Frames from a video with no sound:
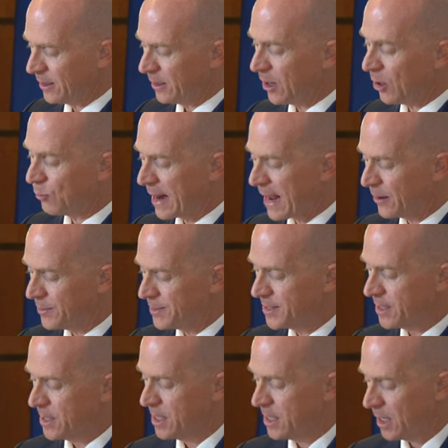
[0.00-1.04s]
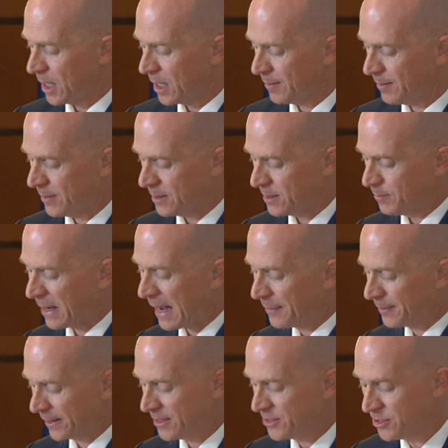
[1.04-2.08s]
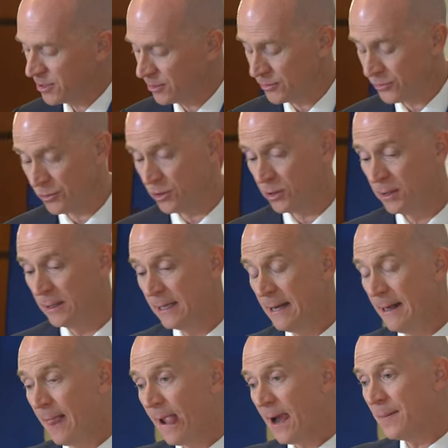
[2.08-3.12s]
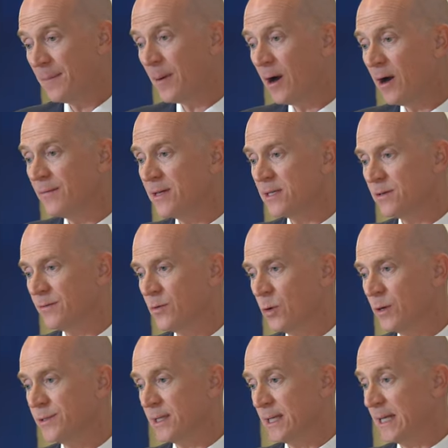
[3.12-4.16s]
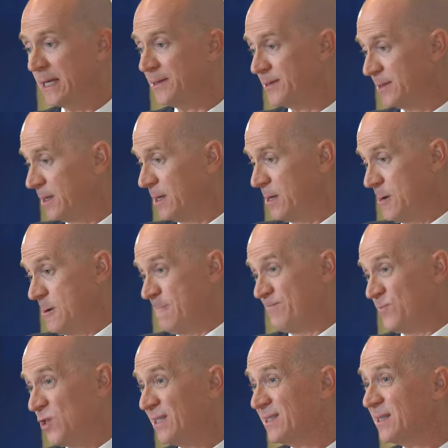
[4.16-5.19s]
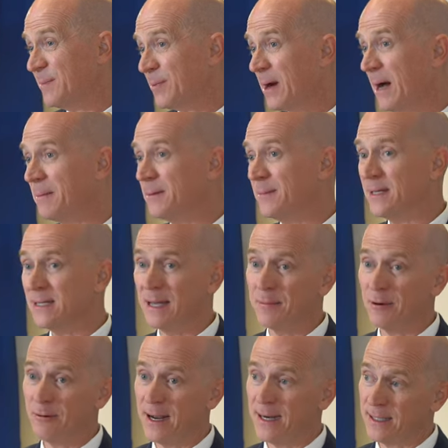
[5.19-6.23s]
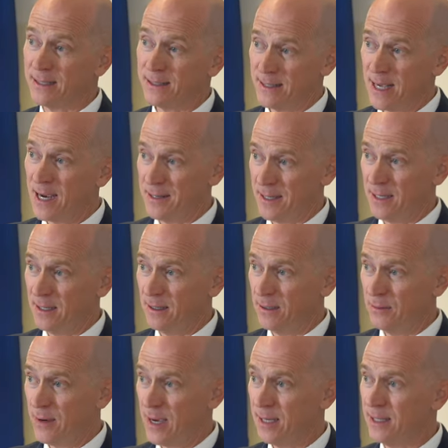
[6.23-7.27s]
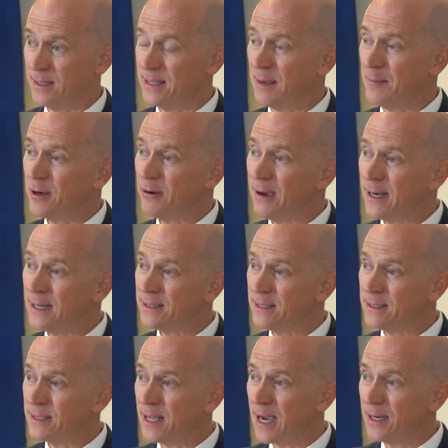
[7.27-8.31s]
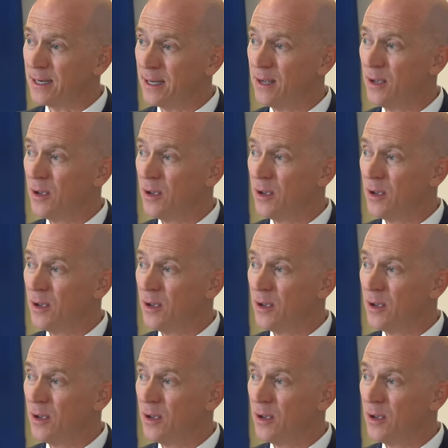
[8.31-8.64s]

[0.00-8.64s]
around population control. And part of this, of course, is just a problem in democratic society, right? In democratic society,